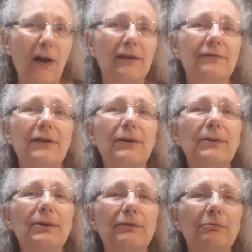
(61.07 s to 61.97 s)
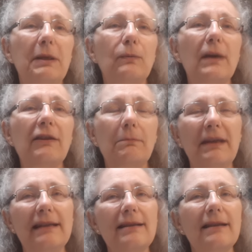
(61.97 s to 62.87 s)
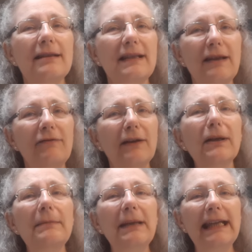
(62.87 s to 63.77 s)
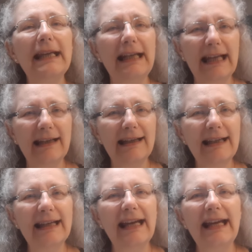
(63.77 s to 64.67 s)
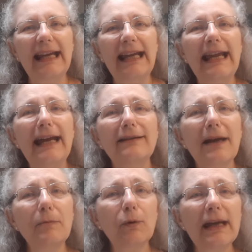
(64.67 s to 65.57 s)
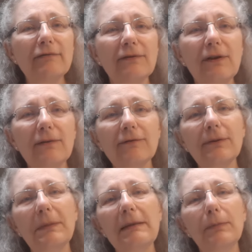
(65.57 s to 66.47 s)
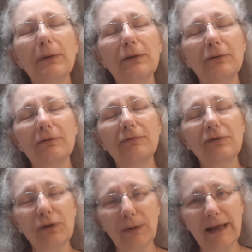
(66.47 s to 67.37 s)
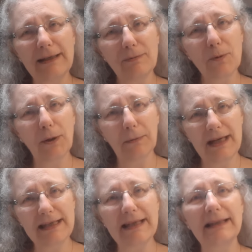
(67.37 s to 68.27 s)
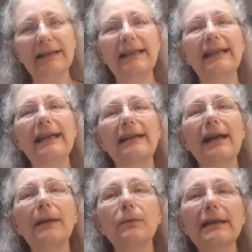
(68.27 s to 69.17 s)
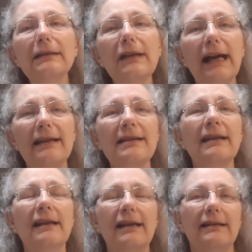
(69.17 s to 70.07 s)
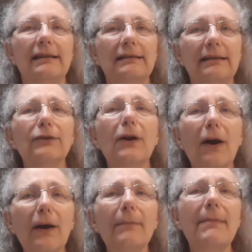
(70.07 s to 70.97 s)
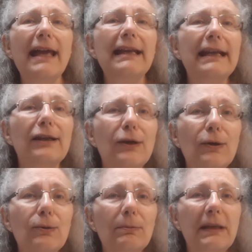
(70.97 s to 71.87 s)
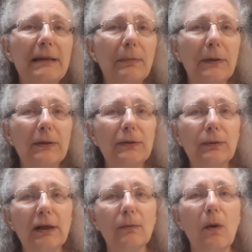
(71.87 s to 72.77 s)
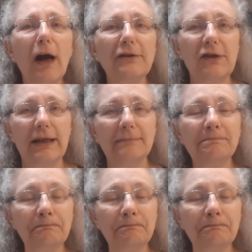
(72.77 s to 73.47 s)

all of you who've been with me since the very beginning. And I'm grateful for people who've joined more recently. And I realize that there are many new people who are watching.